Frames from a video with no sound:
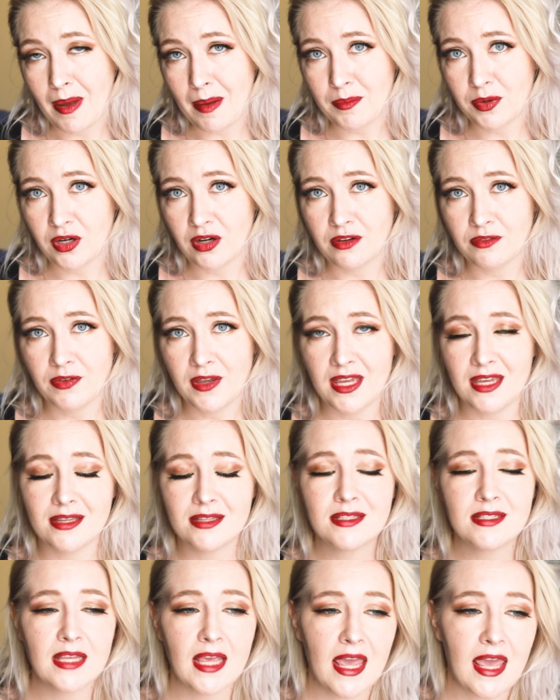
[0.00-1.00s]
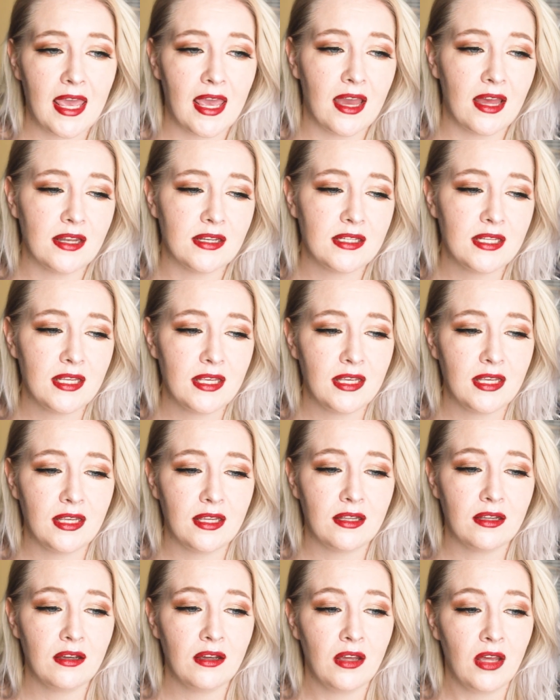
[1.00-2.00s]
member of his, and
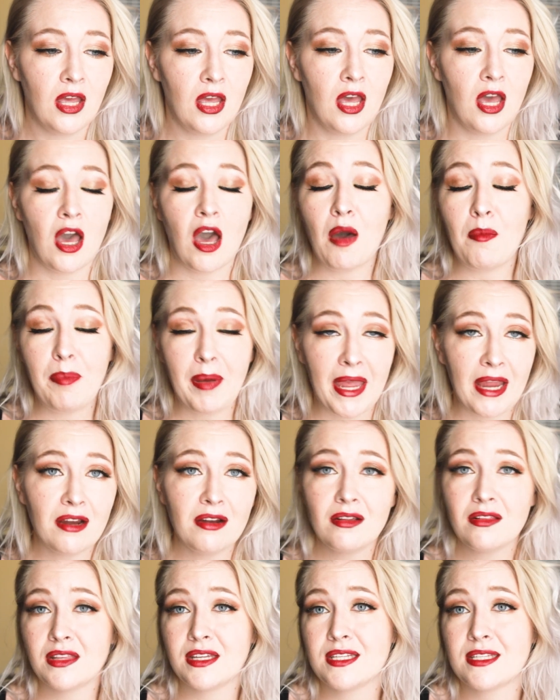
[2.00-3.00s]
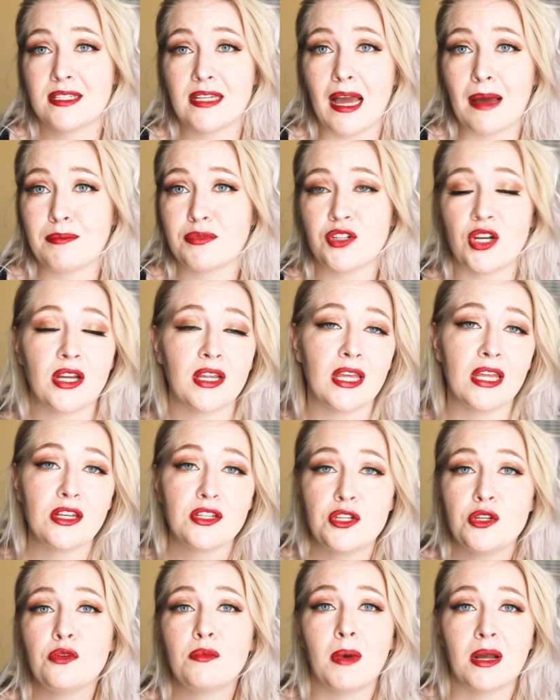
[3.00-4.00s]
he apparently stopped drinking
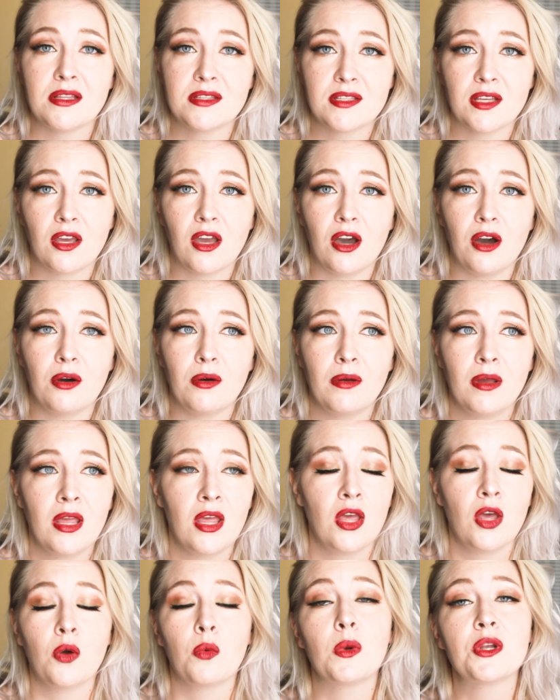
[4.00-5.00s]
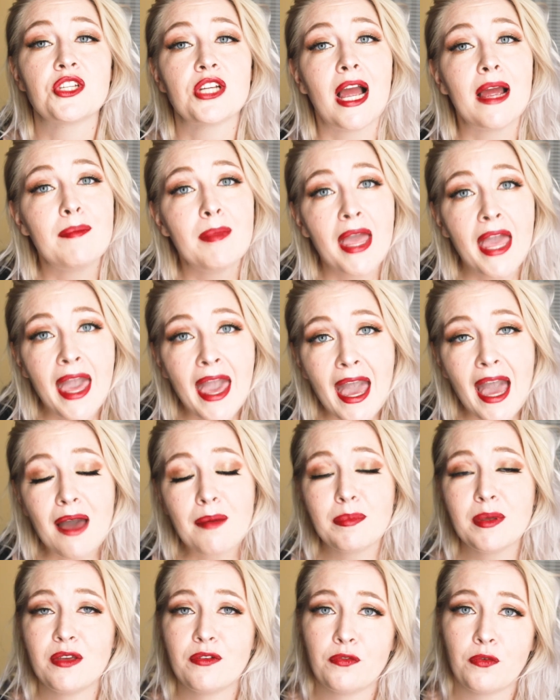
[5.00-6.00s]
2 months ago, which I'm
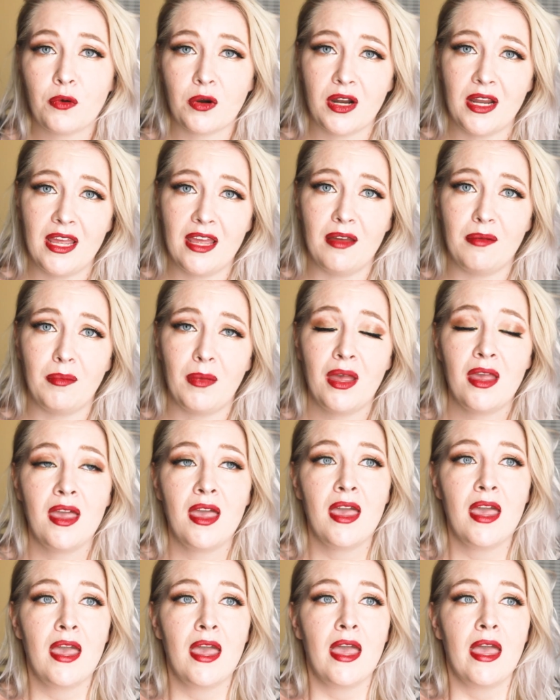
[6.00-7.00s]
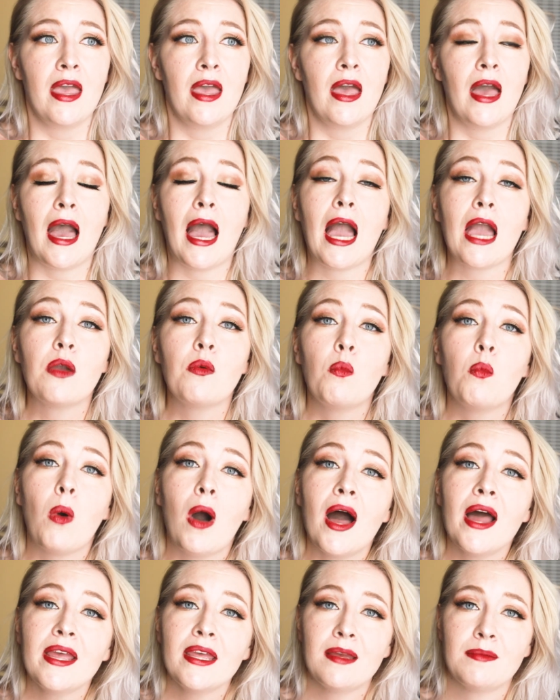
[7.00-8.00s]
happy for him. I
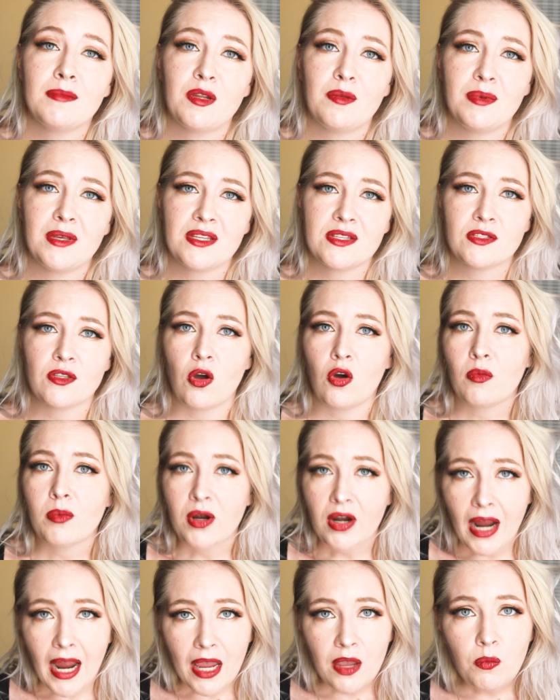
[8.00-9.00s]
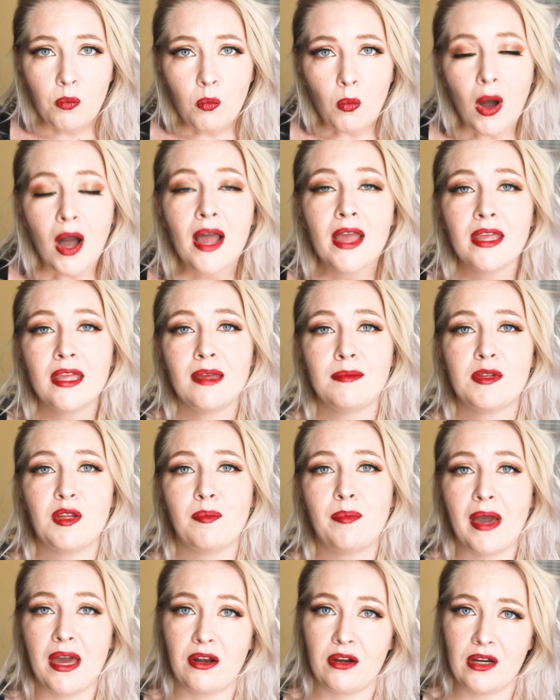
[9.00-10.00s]
want him to be sober. I want him to
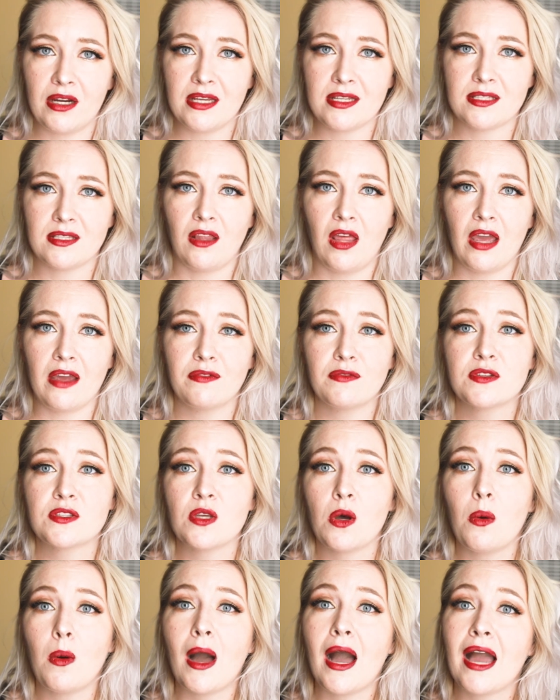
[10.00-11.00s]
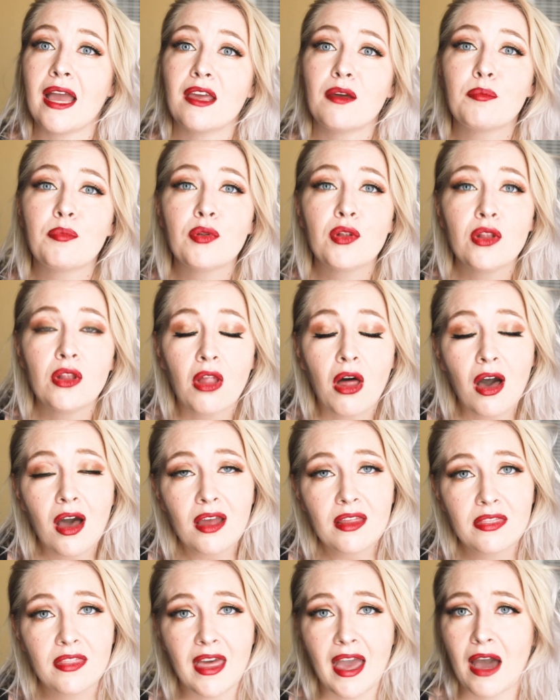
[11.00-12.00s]
better his life. So I
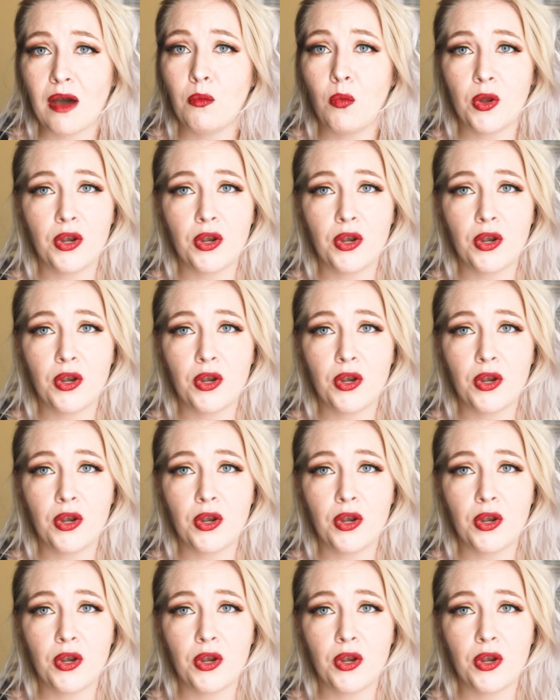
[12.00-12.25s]
applaud that